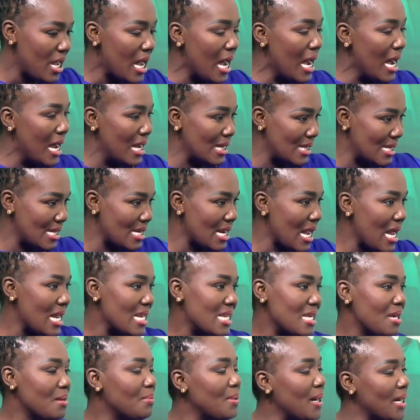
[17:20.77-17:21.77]
I didn't
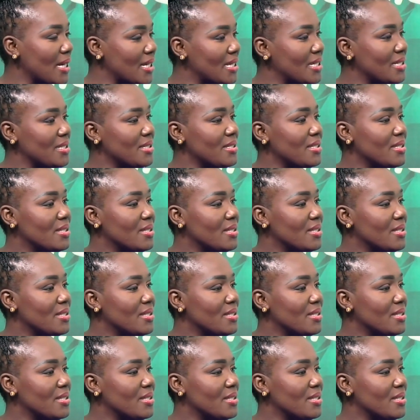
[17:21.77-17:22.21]
idea back.